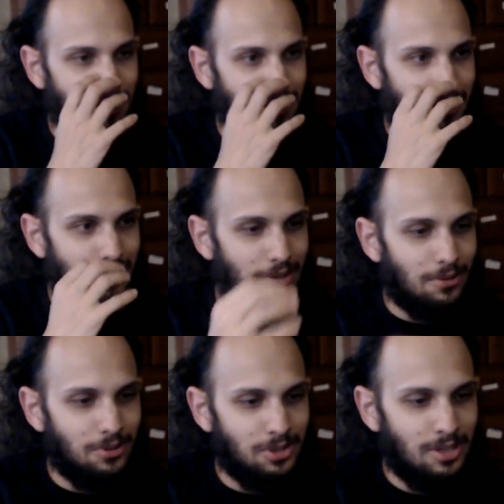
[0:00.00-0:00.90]
I get a
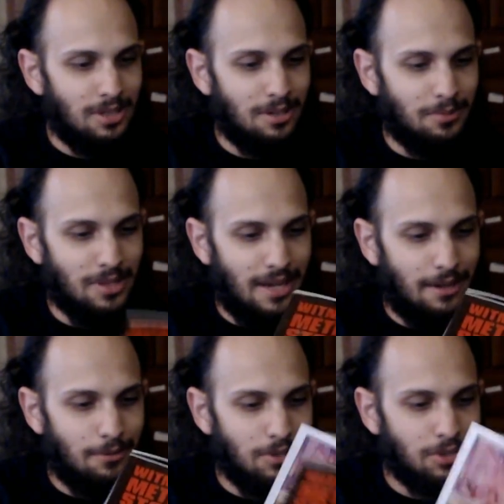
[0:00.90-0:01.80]
whole scene here with
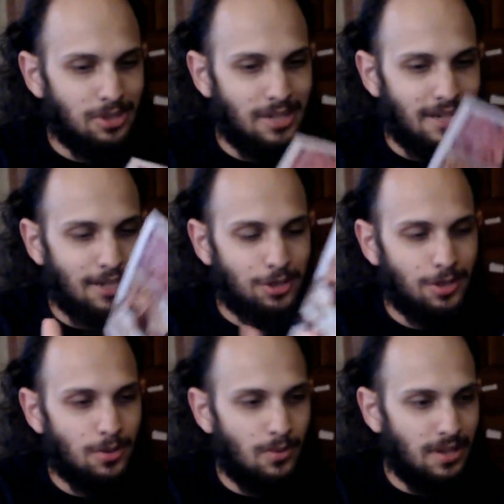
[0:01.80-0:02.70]
Iris that I
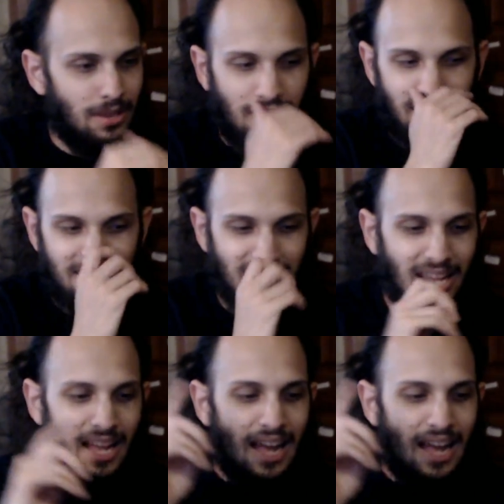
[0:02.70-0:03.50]
actually quite liked.